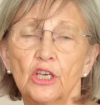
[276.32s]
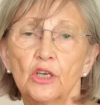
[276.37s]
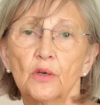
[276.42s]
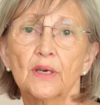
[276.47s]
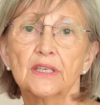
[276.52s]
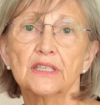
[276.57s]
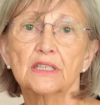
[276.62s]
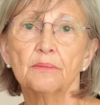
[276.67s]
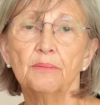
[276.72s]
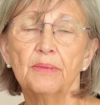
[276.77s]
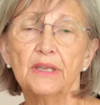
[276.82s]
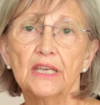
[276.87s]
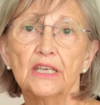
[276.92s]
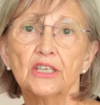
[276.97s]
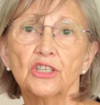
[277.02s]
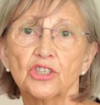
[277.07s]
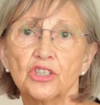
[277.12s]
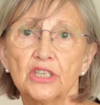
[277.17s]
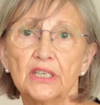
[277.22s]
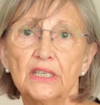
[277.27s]
who has a
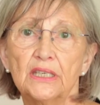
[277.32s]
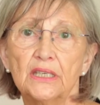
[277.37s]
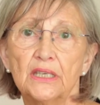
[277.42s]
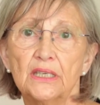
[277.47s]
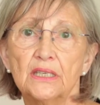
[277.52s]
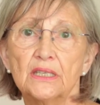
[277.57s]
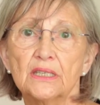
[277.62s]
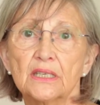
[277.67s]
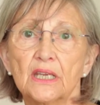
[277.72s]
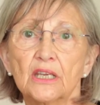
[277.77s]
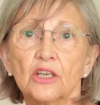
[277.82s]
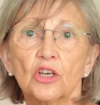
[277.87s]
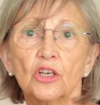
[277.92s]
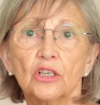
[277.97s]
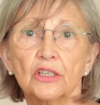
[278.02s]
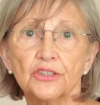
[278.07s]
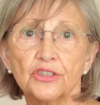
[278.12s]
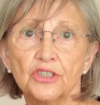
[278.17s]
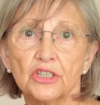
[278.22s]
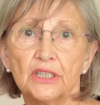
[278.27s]
PhD in
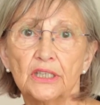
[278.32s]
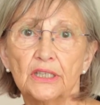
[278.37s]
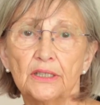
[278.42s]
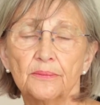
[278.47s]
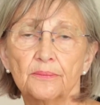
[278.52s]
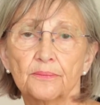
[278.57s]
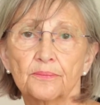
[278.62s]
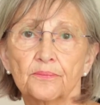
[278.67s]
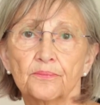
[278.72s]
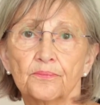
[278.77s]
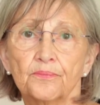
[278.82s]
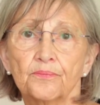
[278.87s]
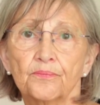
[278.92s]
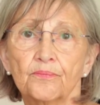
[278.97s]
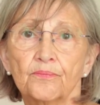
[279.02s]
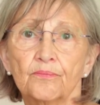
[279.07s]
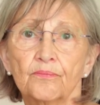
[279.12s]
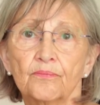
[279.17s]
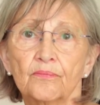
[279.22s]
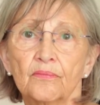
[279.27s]
psychology.
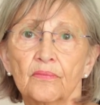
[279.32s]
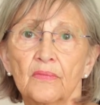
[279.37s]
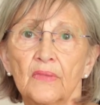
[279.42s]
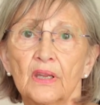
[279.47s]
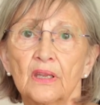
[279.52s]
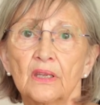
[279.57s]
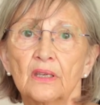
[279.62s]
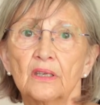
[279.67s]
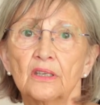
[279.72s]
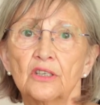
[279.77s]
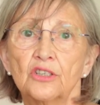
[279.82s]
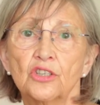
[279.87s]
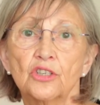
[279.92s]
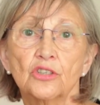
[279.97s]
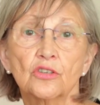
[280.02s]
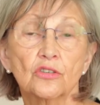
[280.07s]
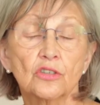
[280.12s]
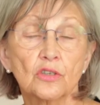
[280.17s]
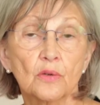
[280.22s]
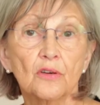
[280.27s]
She's
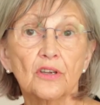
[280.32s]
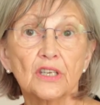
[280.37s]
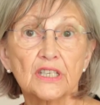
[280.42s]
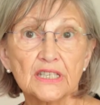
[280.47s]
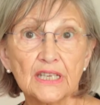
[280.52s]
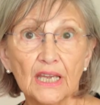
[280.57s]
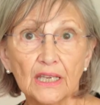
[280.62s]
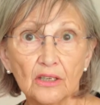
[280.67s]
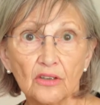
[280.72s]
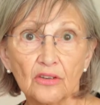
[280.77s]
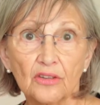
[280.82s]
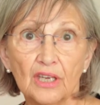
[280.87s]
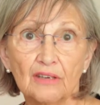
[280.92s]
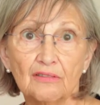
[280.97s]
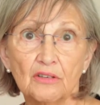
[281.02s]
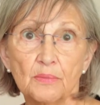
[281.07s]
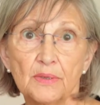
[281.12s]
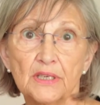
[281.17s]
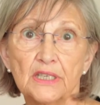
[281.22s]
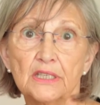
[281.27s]
also a
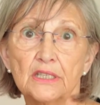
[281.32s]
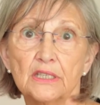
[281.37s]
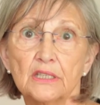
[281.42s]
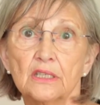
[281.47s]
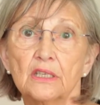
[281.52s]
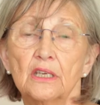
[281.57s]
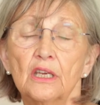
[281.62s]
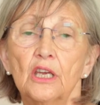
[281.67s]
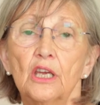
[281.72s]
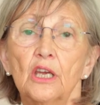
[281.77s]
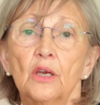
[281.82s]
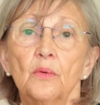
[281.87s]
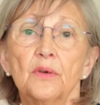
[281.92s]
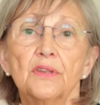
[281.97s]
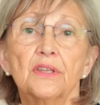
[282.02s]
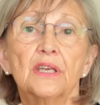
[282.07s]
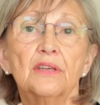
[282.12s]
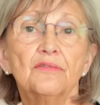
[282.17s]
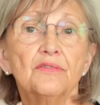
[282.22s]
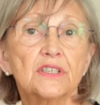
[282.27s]
psychotherapist with
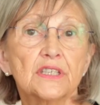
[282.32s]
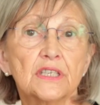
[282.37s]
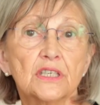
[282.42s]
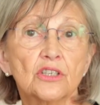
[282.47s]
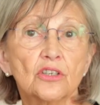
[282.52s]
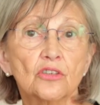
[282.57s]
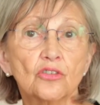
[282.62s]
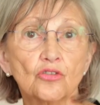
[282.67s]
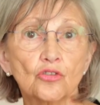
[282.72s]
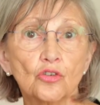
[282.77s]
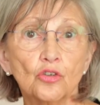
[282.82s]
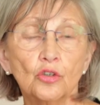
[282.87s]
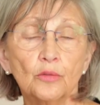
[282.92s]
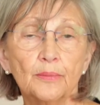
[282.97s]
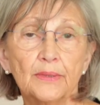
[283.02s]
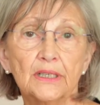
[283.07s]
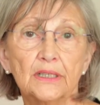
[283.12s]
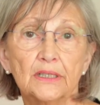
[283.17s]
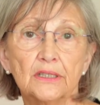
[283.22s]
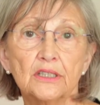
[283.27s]
an emphasis on
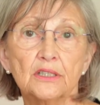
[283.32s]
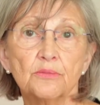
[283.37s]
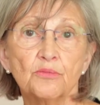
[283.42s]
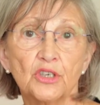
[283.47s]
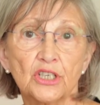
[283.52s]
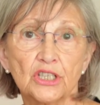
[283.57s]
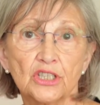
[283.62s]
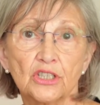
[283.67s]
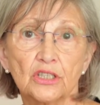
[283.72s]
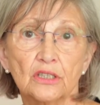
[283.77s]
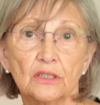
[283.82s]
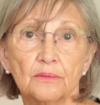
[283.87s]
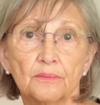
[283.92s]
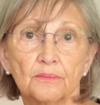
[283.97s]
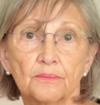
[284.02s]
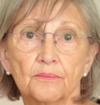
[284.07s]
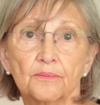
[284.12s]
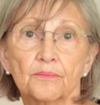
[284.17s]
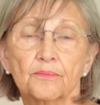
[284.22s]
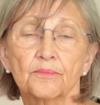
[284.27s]
trauma and depression.
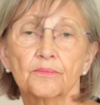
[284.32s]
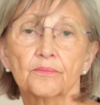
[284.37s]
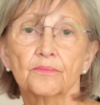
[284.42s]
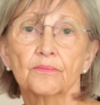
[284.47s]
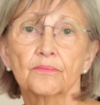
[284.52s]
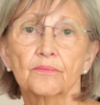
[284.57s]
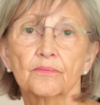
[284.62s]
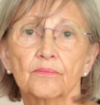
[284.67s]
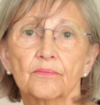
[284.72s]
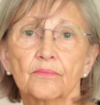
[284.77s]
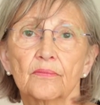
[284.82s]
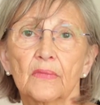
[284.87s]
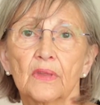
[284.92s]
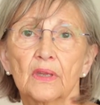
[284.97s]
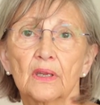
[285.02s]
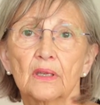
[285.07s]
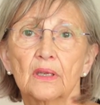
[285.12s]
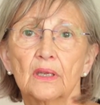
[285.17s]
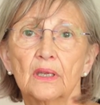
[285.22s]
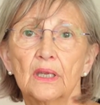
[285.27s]

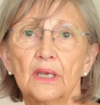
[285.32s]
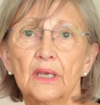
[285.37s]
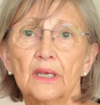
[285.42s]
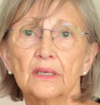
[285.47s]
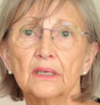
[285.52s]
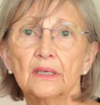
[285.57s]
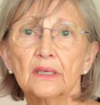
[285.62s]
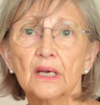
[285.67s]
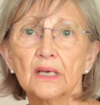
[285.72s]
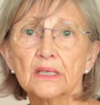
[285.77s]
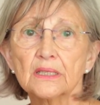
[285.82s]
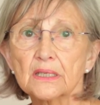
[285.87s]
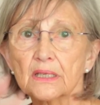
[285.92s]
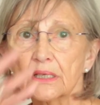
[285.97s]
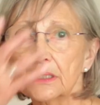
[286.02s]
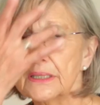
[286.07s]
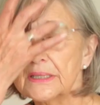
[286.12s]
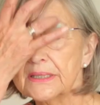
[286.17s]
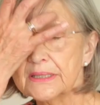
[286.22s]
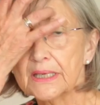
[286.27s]
In an
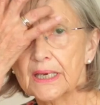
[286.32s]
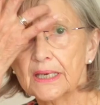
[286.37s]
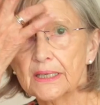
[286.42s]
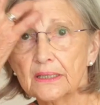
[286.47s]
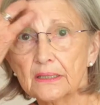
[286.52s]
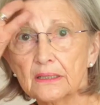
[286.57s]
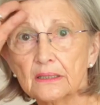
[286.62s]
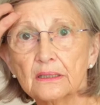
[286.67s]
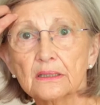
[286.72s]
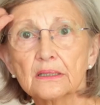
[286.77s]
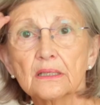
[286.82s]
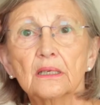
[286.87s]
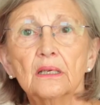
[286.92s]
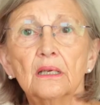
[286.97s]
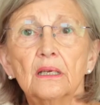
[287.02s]
article entitled